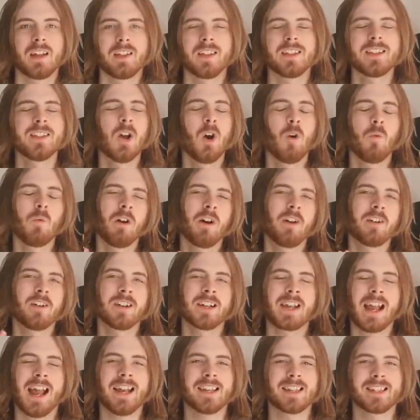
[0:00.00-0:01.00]
There's no word on
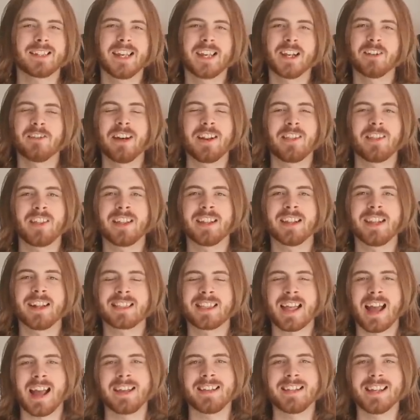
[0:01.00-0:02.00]
casting or anything like
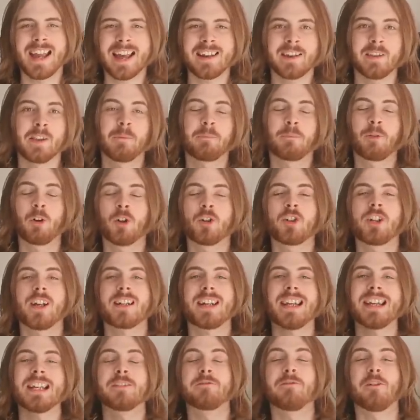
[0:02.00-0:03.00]
that yet, and the project
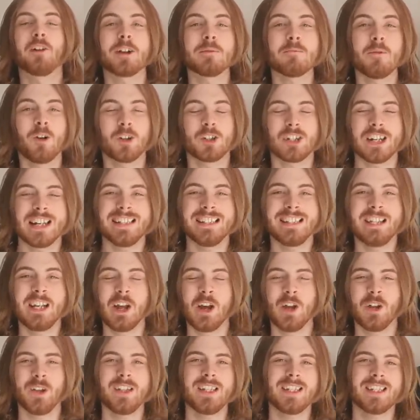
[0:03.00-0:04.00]
is very much in the
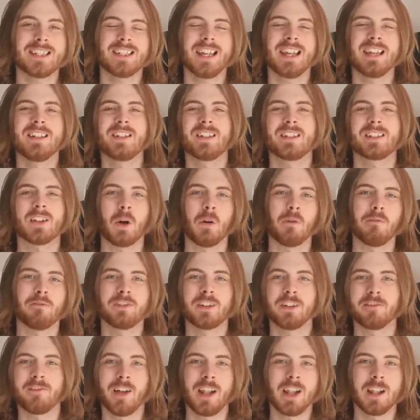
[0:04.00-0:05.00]
early stages of
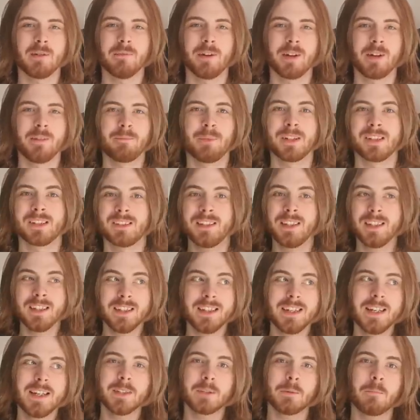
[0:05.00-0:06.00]
development, but still
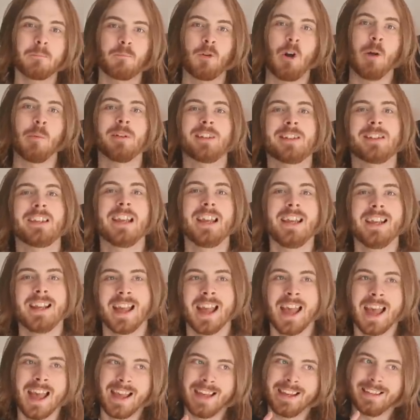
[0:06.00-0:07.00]
it is a promising,
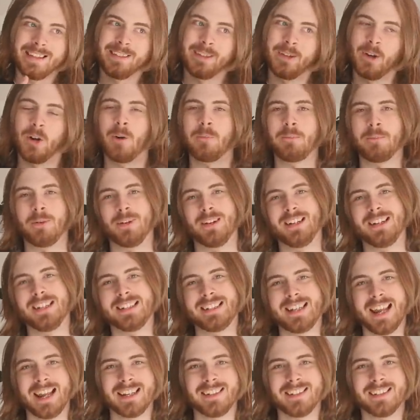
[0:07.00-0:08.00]
no pun
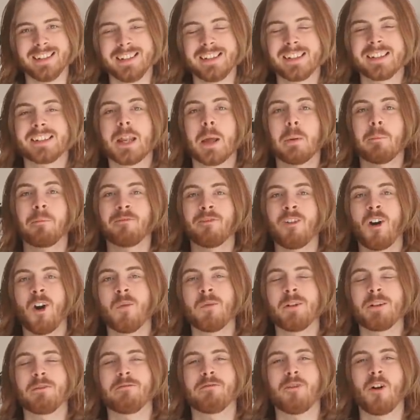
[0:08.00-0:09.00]
intended, step
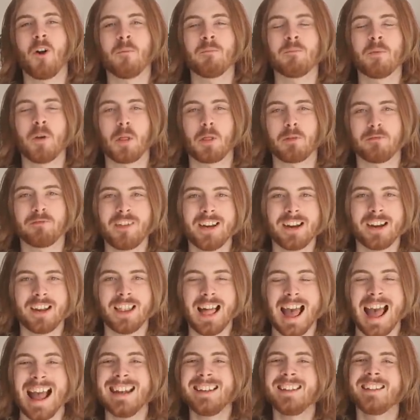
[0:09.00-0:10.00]
forward for both
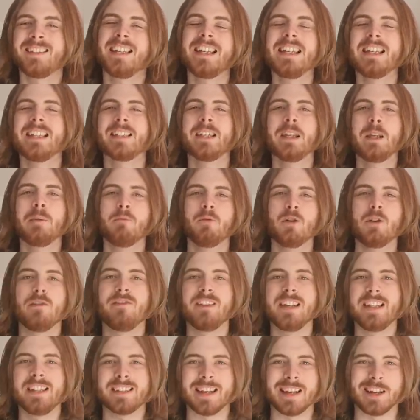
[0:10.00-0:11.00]
Fennel and DC
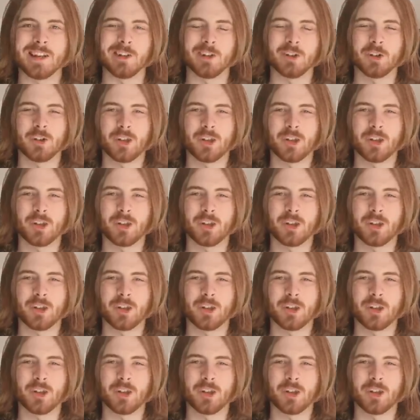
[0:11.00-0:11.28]
movies in